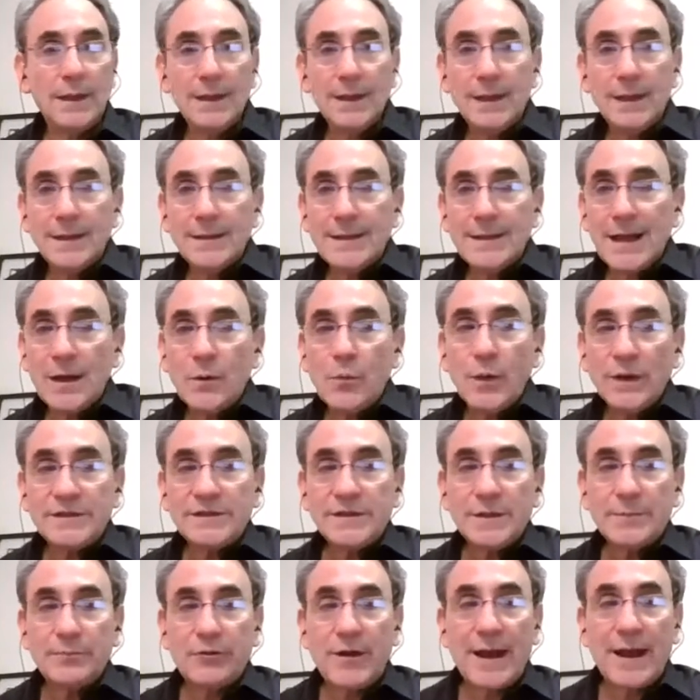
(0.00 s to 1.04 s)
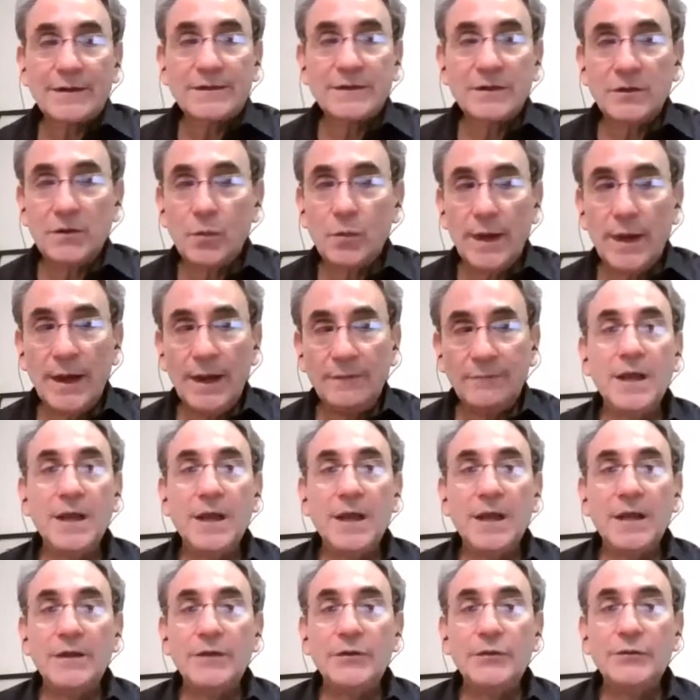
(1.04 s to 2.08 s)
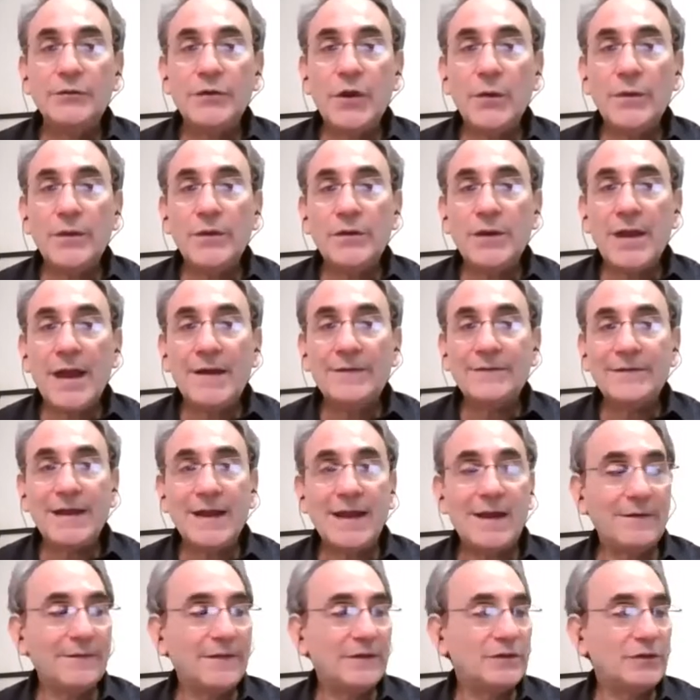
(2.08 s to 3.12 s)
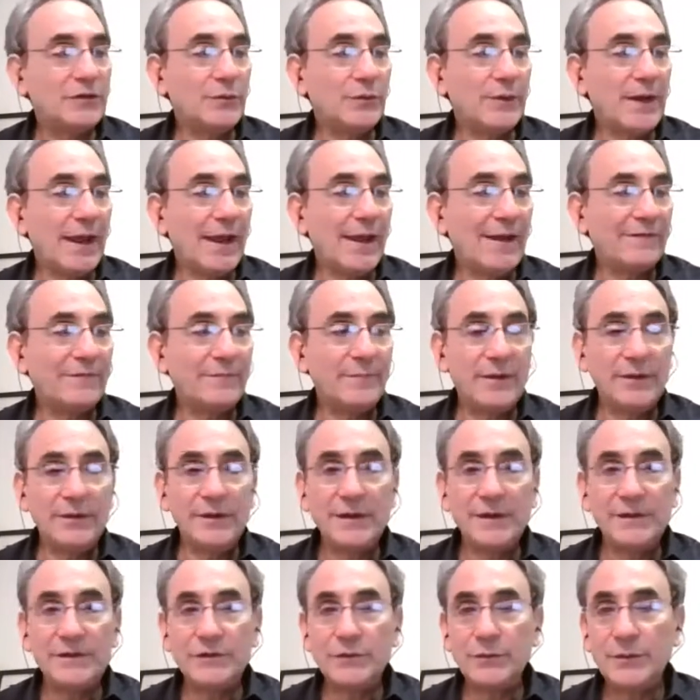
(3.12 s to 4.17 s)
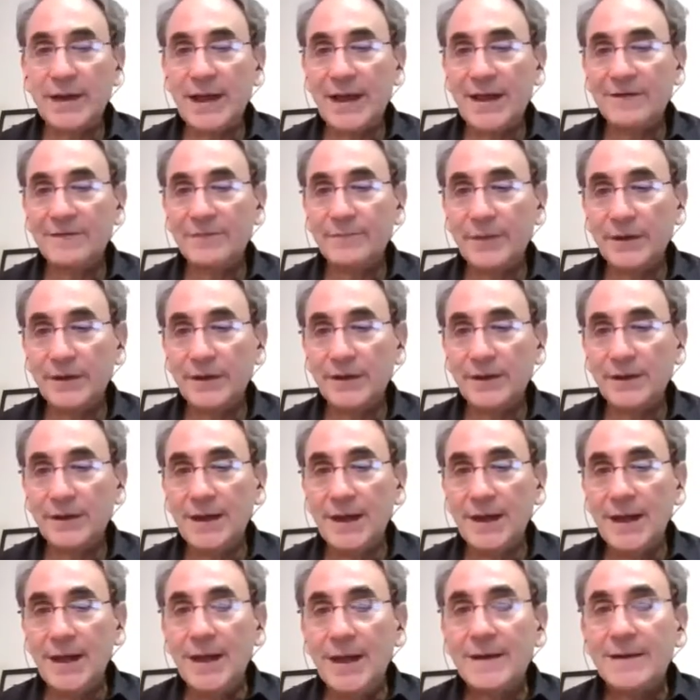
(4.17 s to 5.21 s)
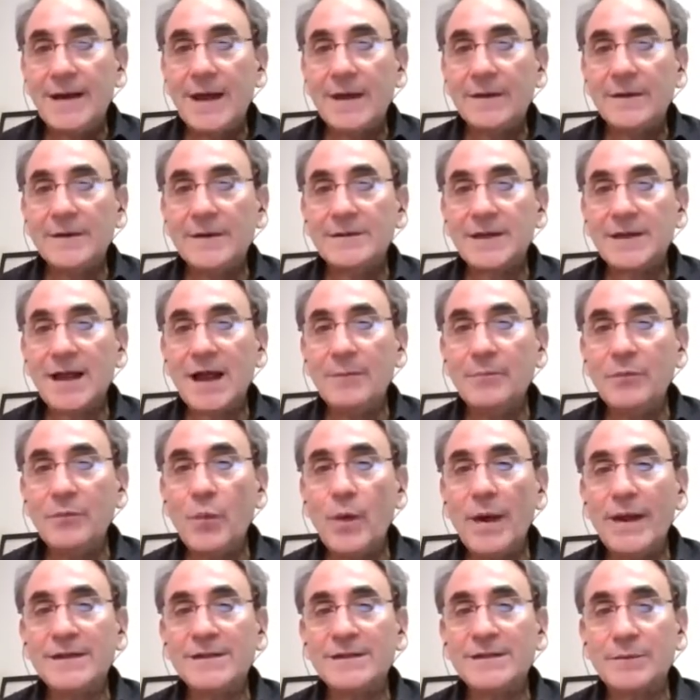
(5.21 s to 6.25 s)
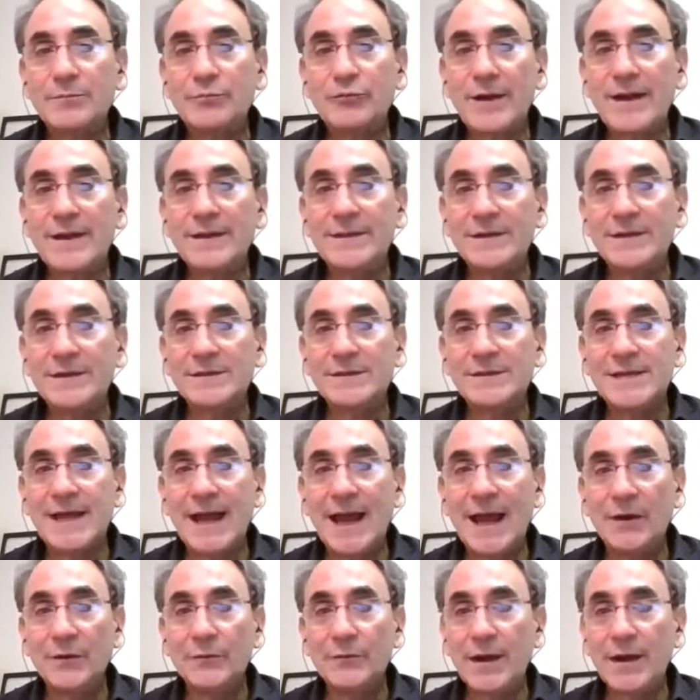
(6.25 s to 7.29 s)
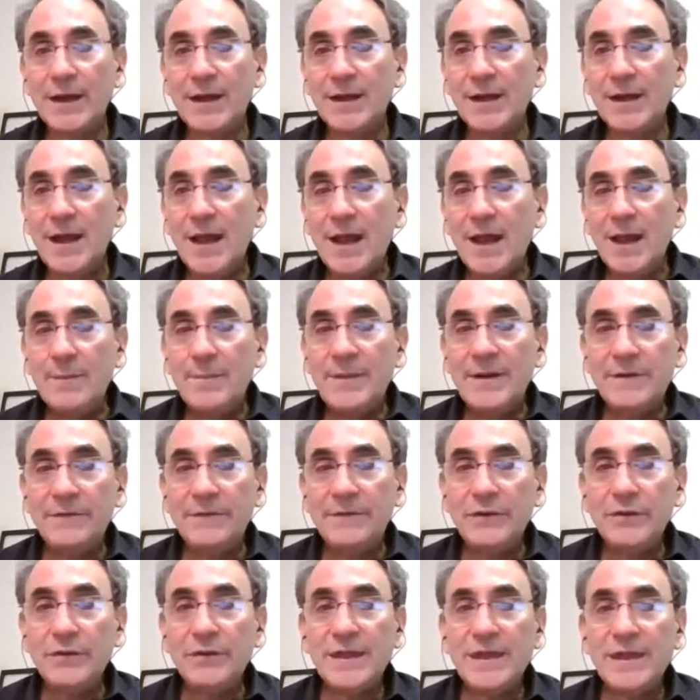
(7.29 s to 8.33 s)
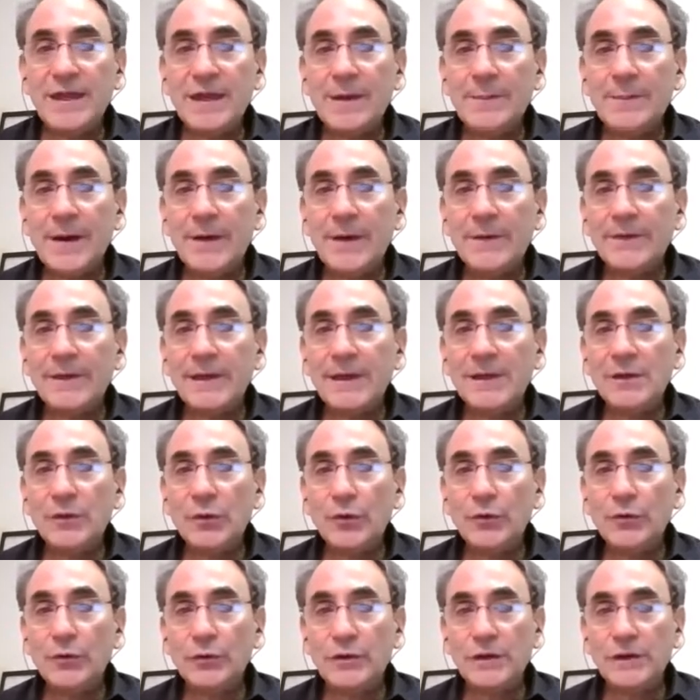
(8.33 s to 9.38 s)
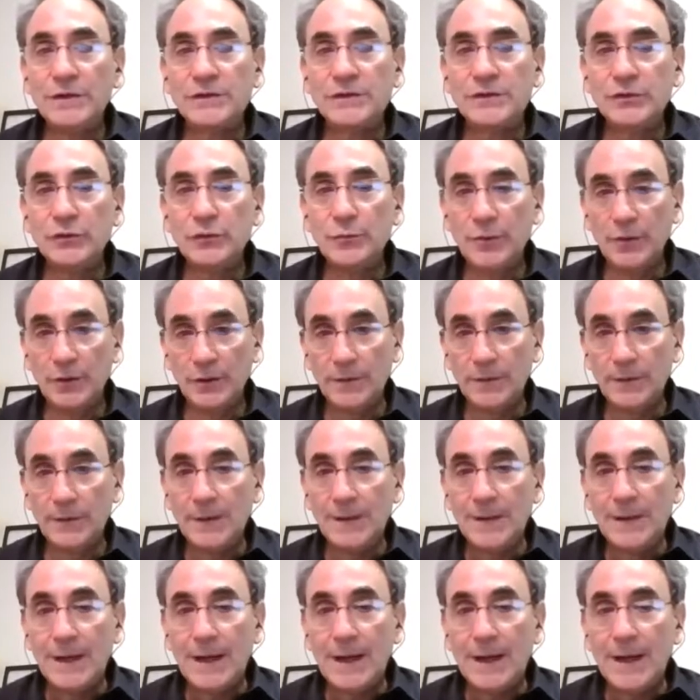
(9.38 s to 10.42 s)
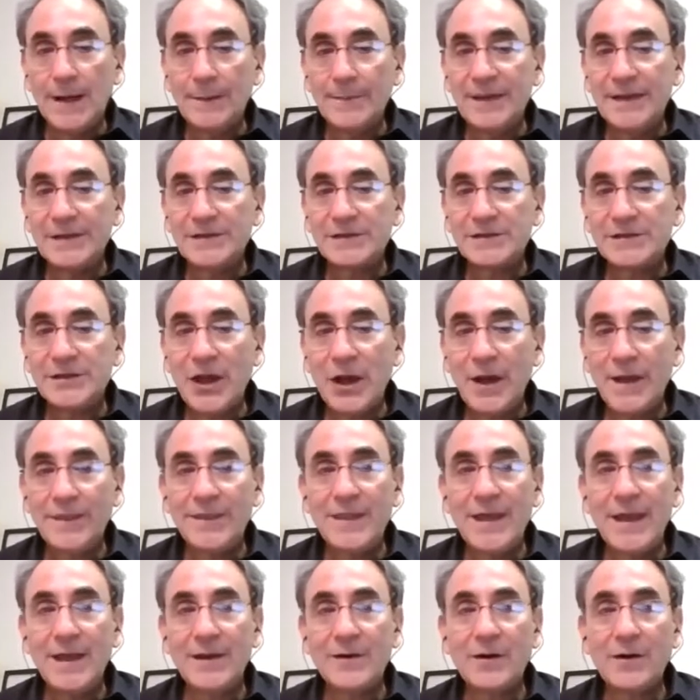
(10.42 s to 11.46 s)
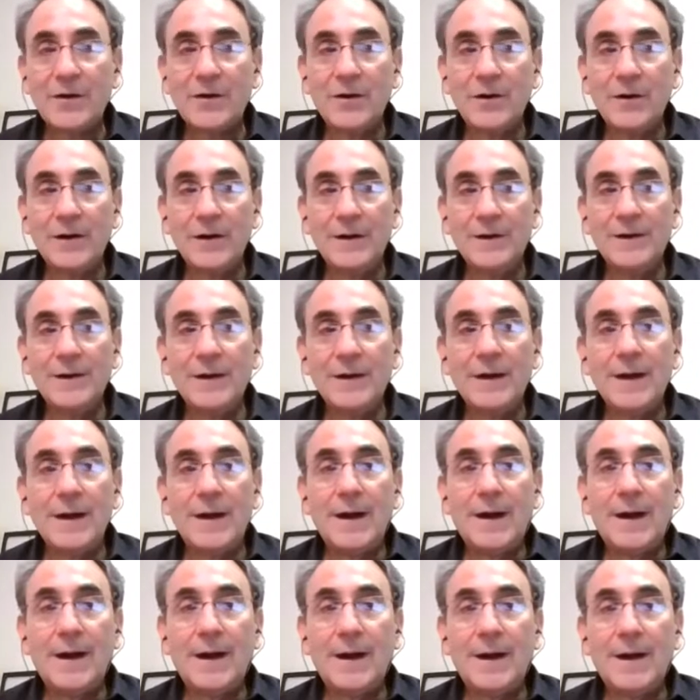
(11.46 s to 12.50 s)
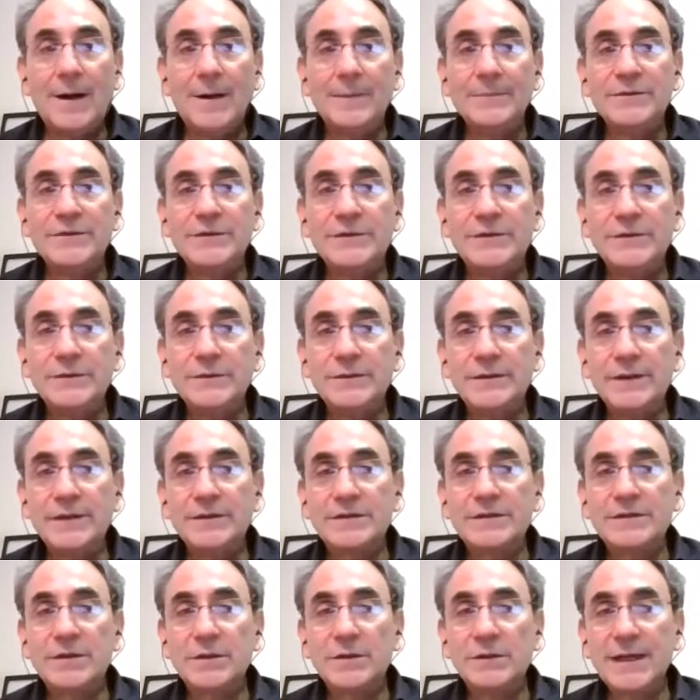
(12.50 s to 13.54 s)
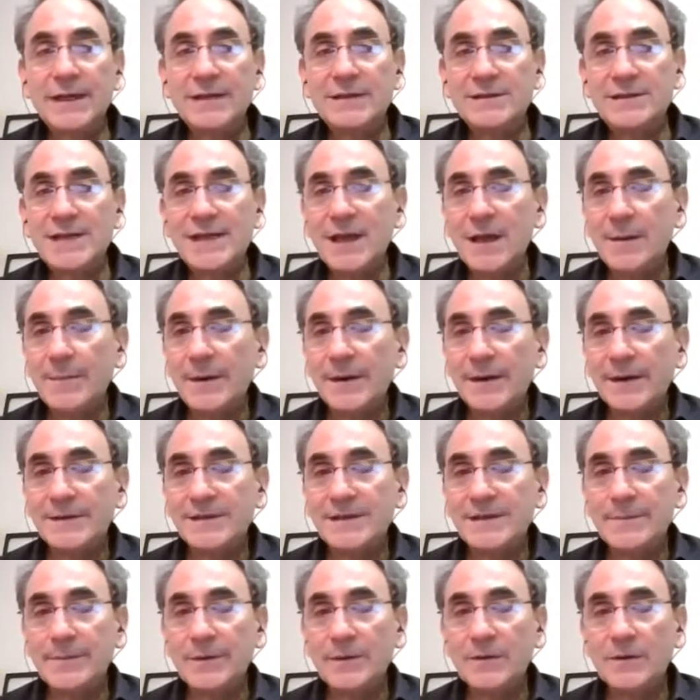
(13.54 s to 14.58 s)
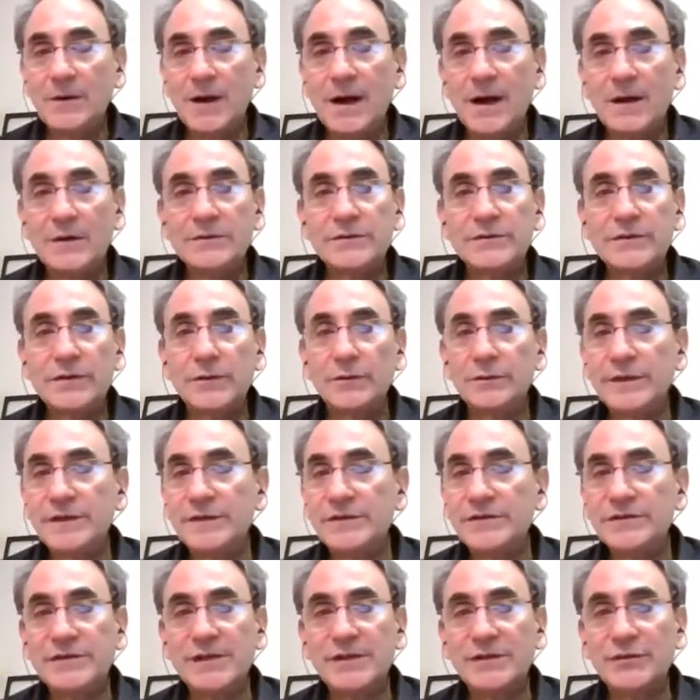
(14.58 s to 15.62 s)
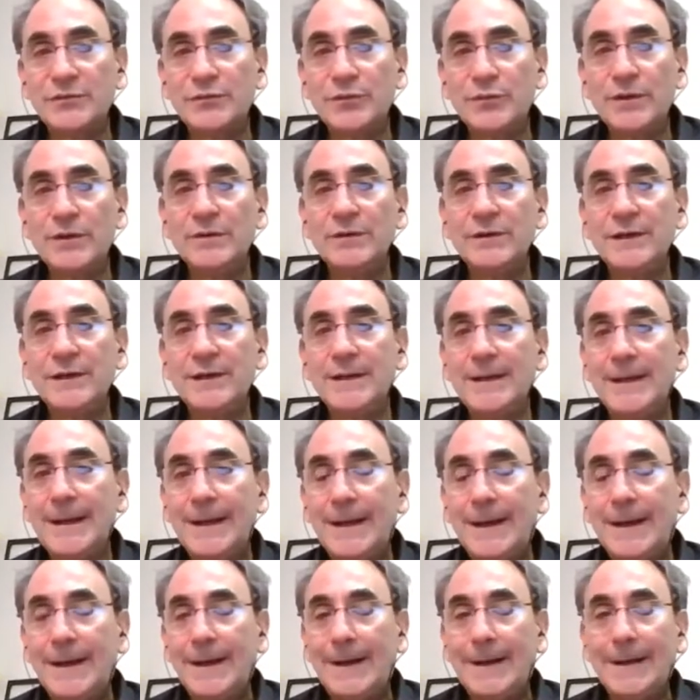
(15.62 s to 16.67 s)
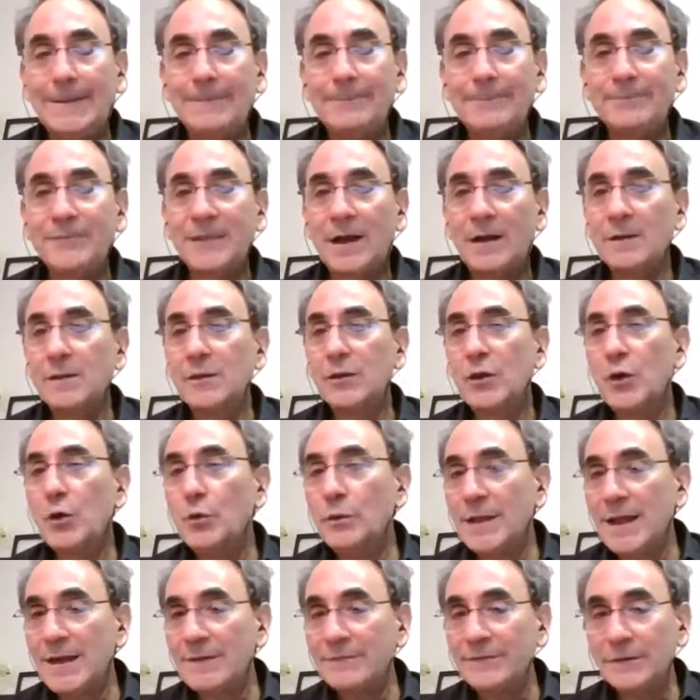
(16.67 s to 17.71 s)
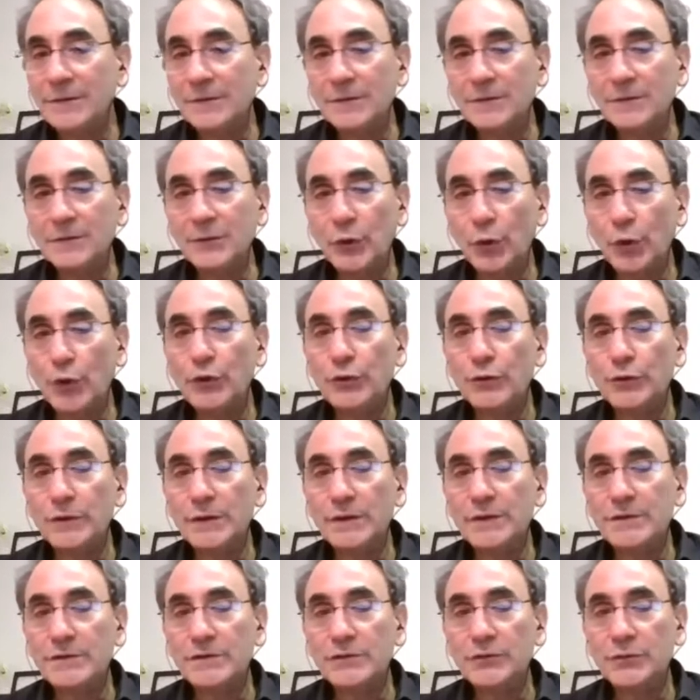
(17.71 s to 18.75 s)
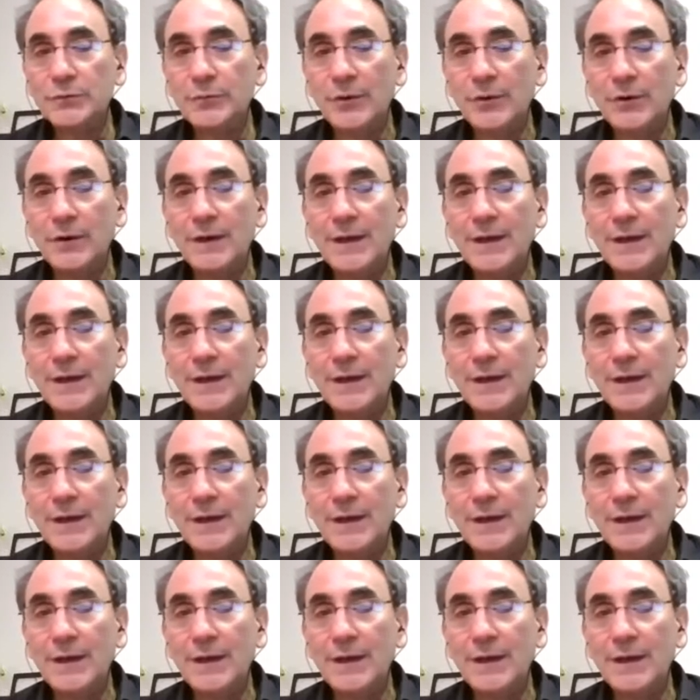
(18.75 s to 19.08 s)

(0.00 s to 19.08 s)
Now, what's the practical way? Right? You know that you have to have the two and a half million and two and a half million. Now, there's a couple ways to break this down, right? But if you think about the loyal consumer, um, it's not that hard um, to do this. So let's think about a typical household that's just really Um, a low-level loyal consumer.